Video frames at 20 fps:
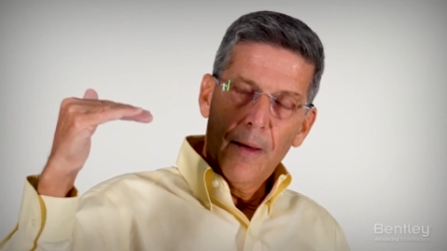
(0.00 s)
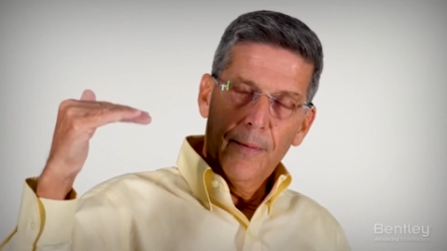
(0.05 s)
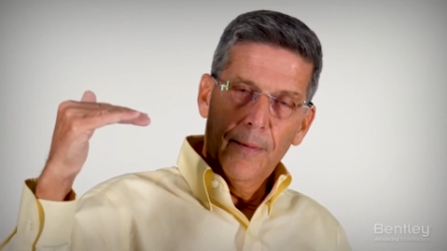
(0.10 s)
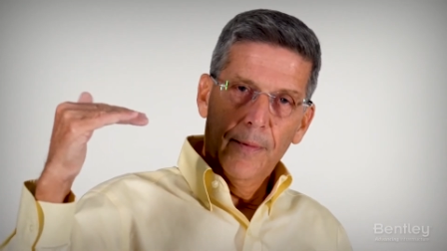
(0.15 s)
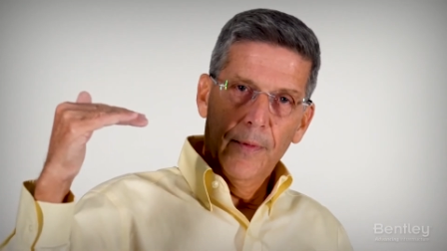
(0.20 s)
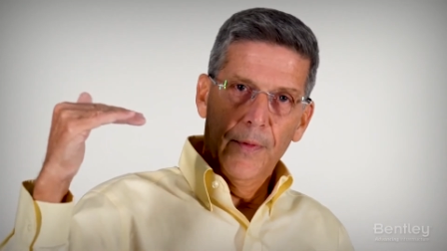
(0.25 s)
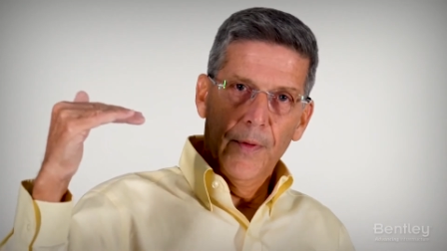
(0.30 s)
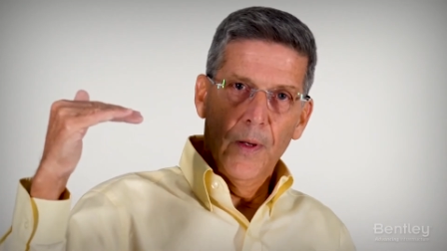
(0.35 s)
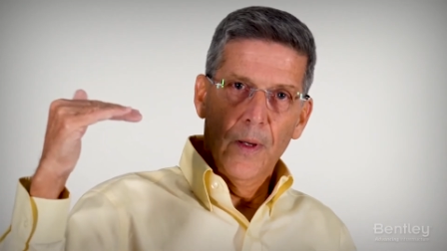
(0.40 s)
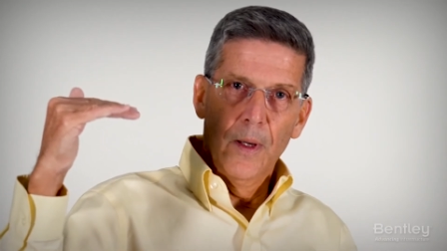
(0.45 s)

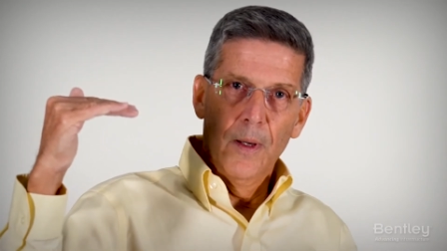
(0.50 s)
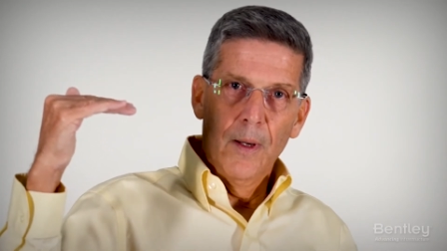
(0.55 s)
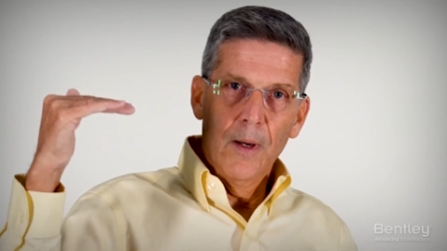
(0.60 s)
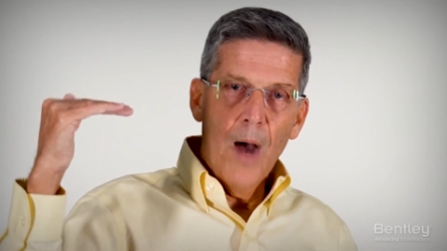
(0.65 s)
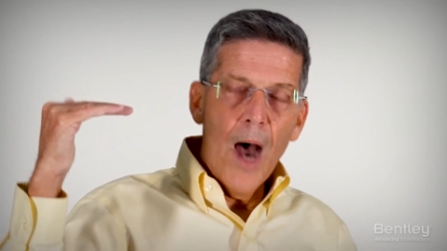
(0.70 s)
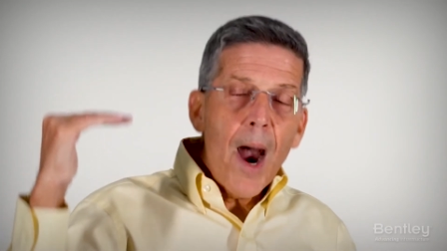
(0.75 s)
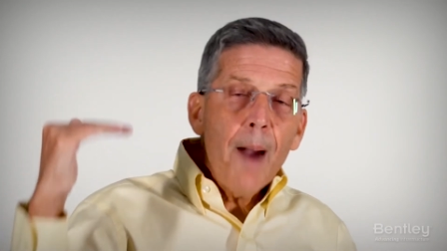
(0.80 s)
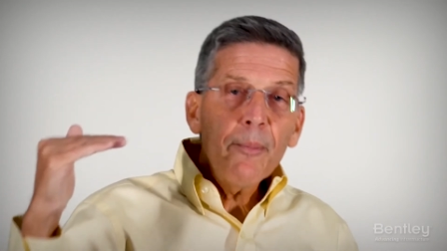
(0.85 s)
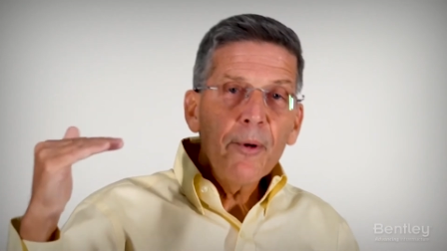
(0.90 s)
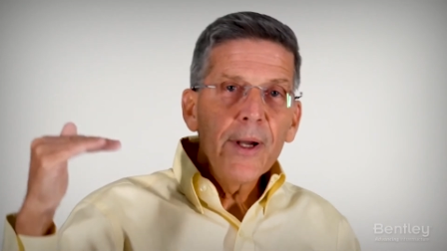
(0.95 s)
the
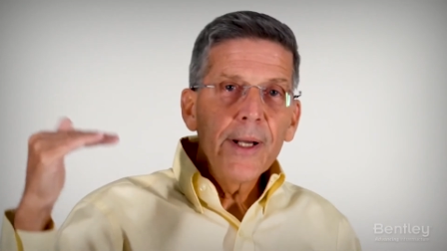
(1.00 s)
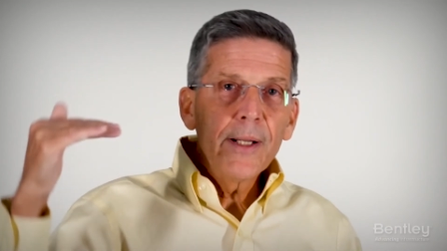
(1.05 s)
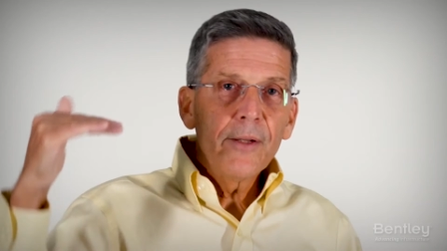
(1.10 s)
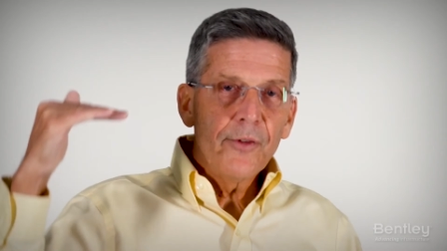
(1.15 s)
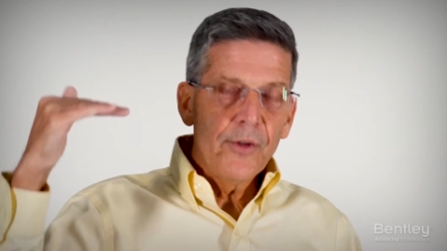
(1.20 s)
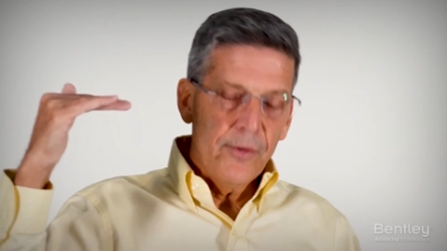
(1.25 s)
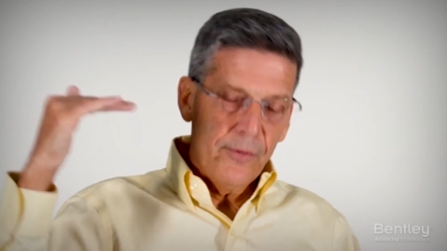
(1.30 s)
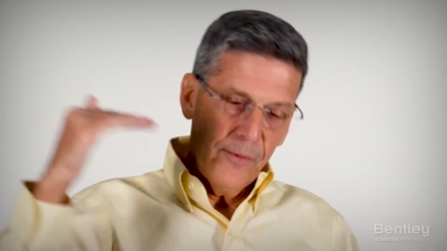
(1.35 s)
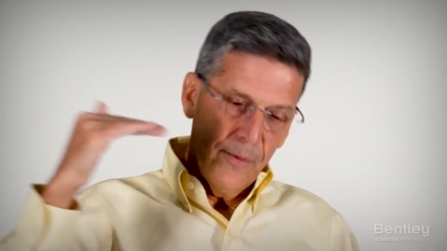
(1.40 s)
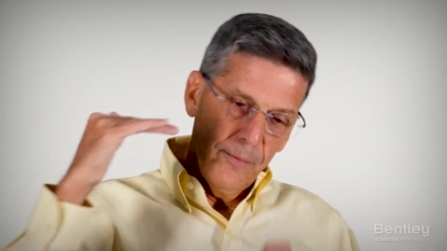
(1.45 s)
operating
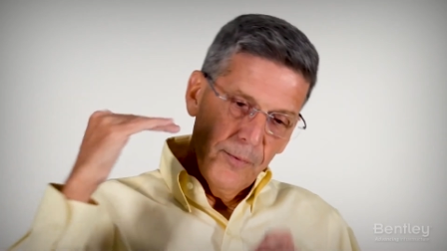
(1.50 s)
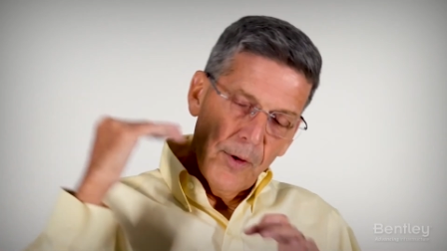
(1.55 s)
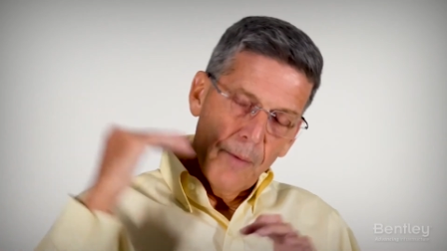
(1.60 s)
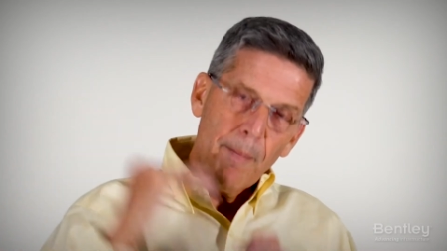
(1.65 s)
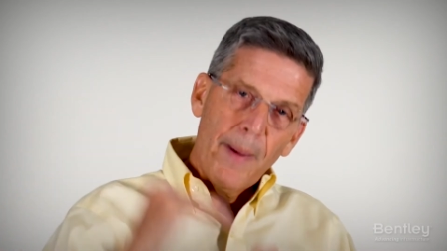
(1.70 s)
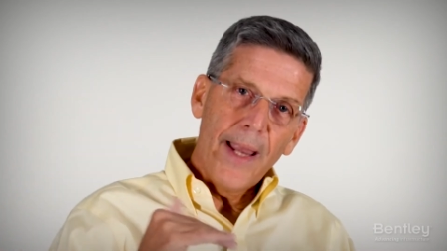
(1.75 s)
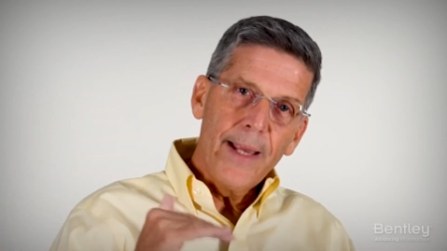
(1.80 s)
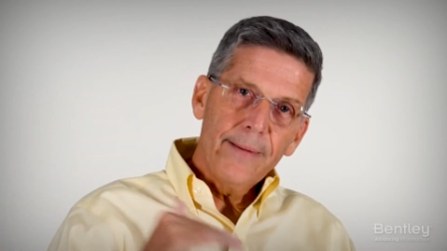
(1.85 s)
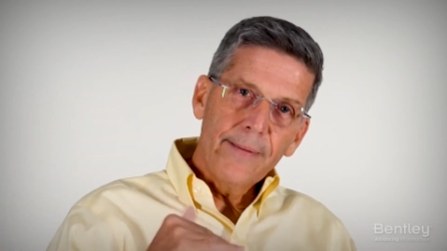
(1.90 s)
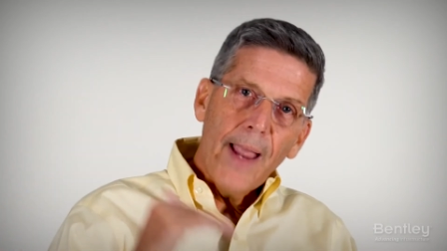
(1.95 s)
system to
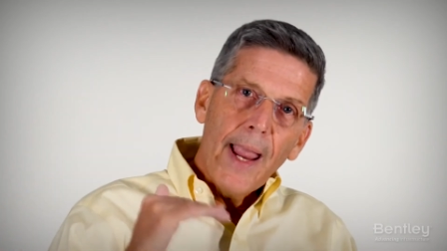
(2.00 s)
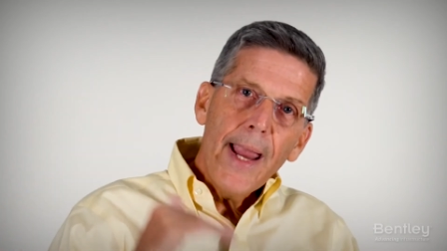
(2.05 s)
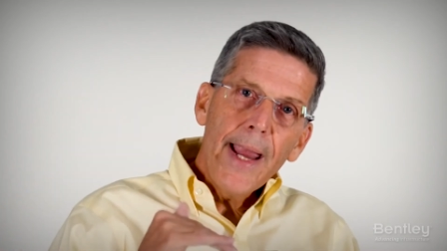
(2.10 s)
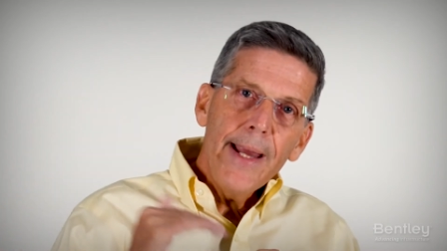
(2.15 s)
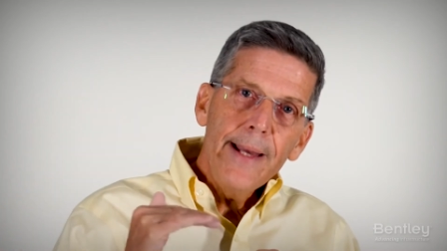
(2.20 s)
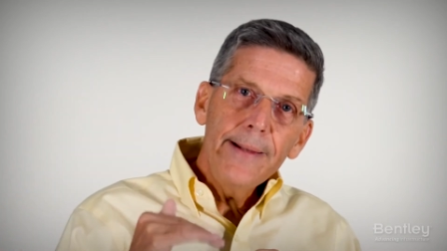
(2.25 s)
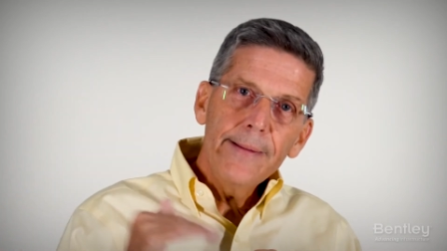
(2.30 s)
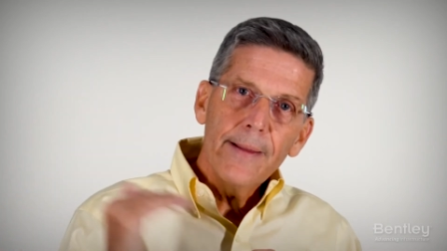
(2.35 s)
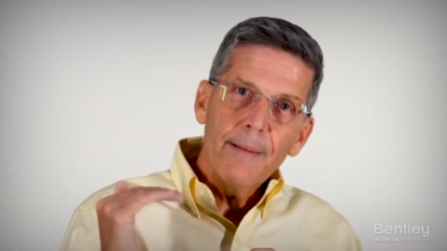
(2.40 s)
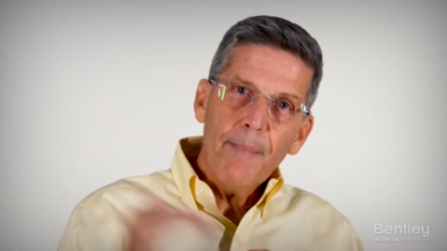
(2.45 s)

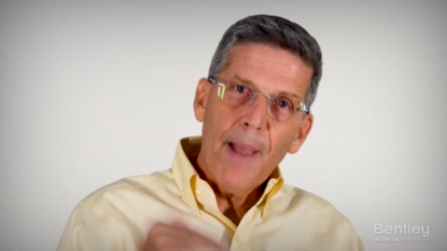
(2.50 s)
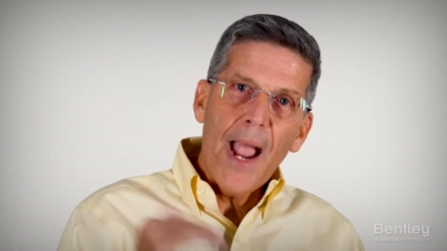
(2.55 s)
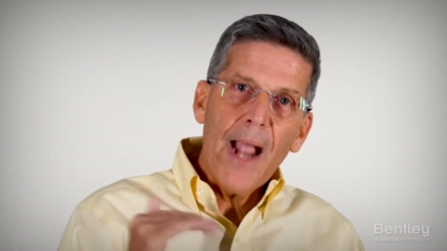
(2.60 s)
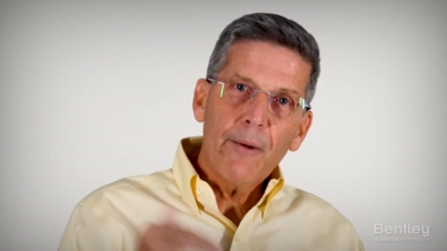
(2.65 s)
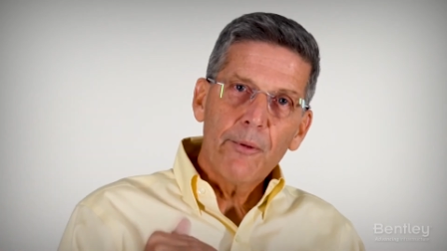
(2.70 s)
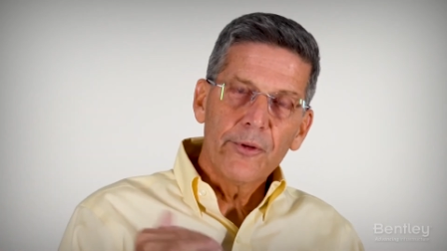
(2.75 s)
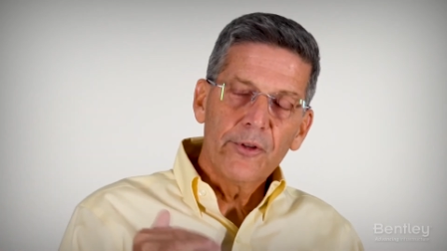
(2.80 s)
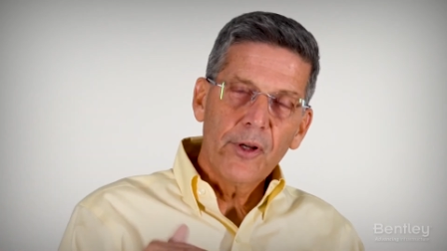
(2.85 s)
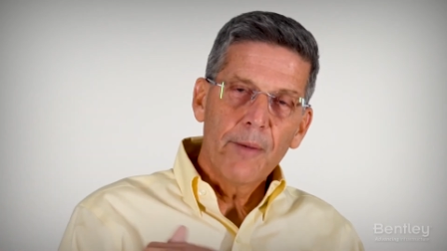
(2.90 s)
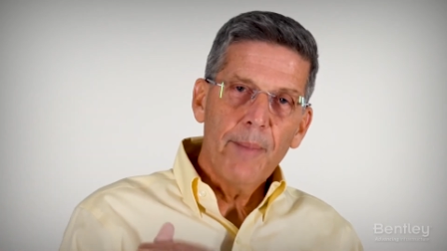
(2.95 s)
maintain the
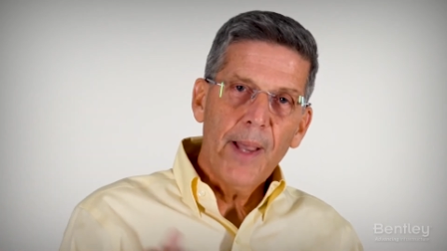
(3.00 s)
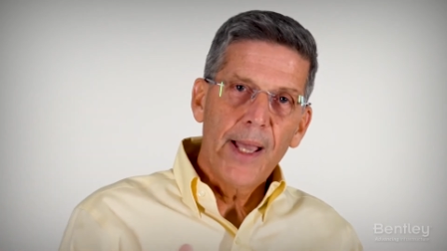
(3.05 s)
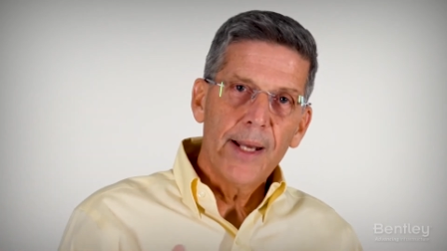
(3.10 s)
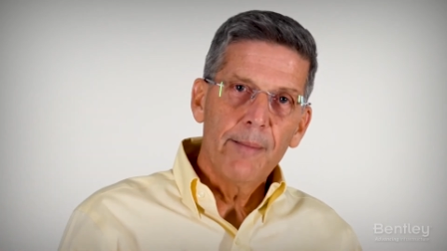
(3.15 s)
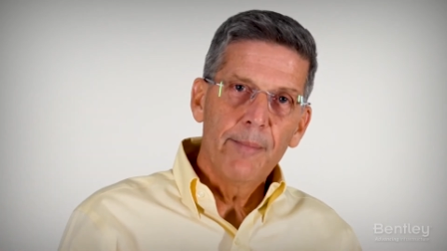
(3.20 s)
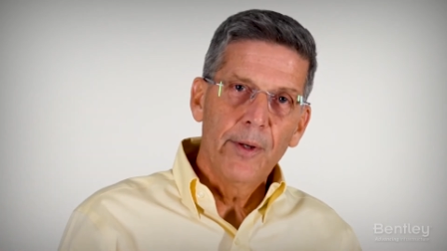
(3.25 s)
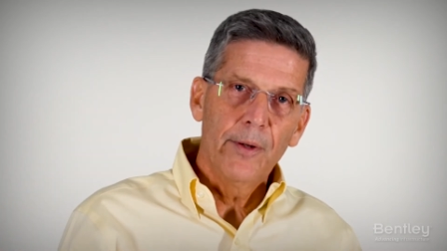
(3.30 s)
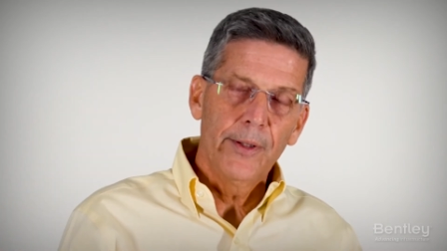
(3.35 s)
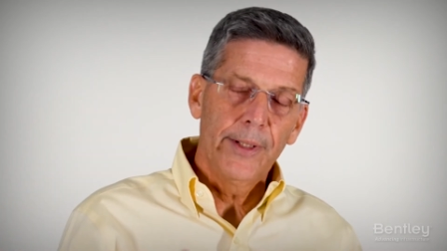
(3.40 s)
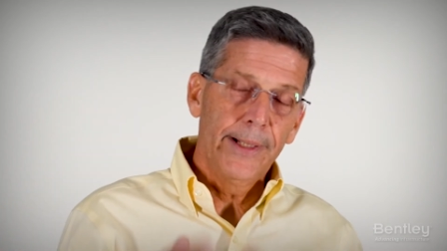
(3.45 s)
backwards
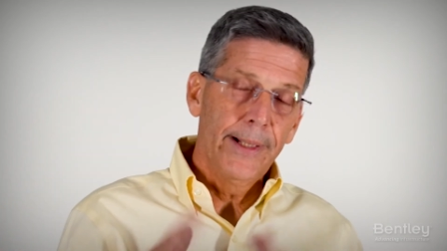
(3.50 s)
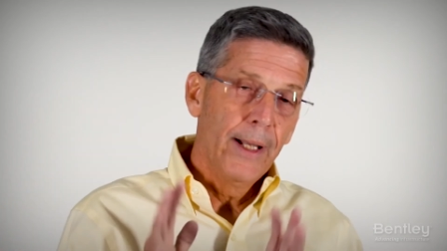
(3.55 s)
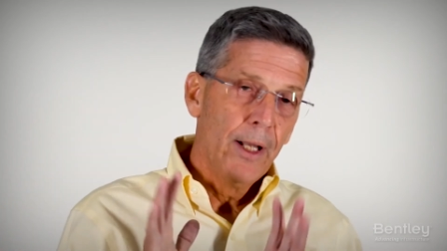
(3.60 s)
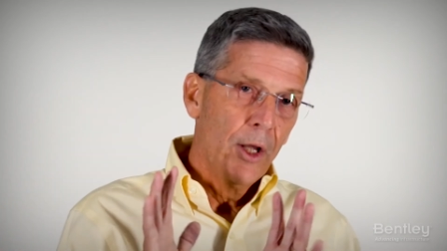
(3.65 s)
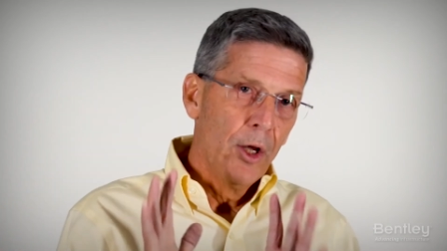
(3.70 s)
compatibility.